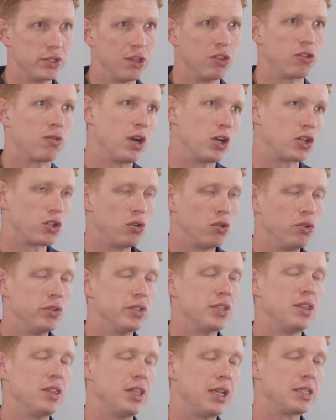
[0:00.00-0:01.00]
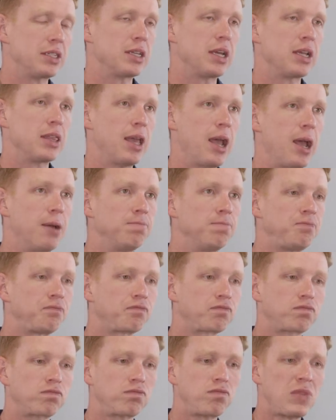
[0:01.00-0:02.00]
and thresholds and things like that.
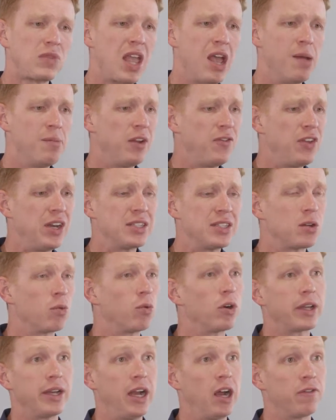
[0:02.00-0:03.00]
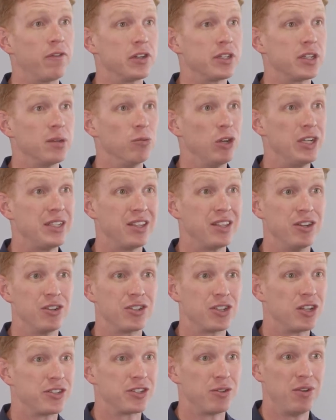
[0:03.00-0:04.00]
And if it isn't working out for some reason,
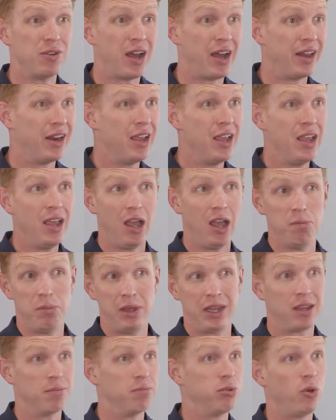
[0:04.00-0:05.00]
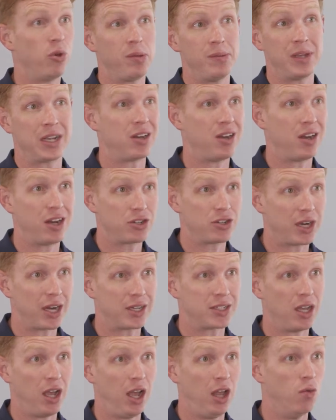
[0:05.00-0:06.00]
there's also not a big employment
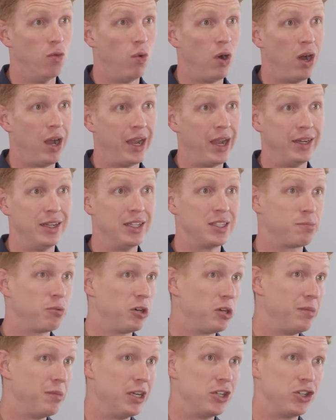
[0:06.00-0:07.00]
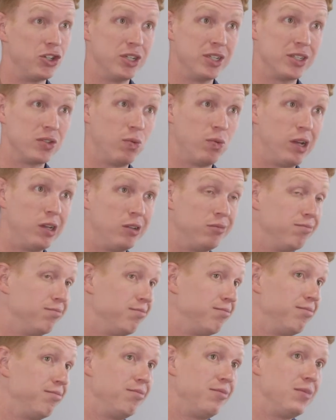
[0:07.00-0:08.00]
contract to unwind. It's pretty much just, well,
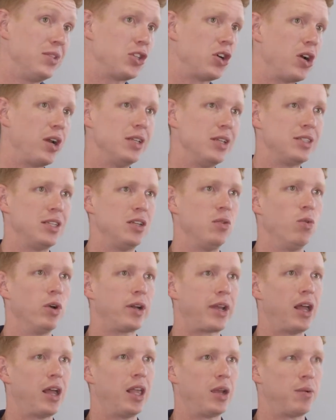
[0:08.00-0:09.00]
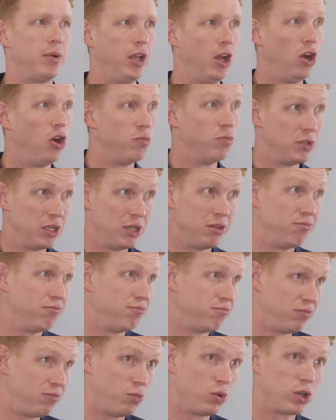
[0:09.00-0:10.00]
sorry, this didn't work out like we hoped, and
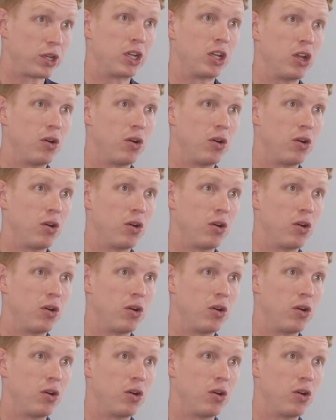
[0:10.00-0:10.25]
we're going to go